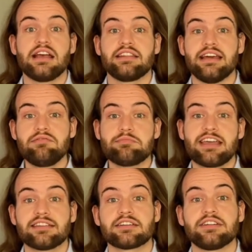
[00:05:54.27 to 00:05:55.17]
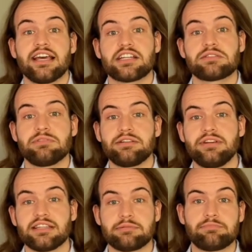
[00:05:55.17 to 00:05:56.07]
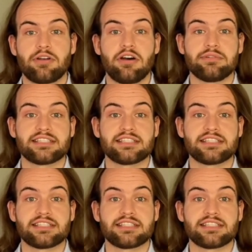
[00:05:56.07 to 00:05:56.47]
Then we make the connection between the deployments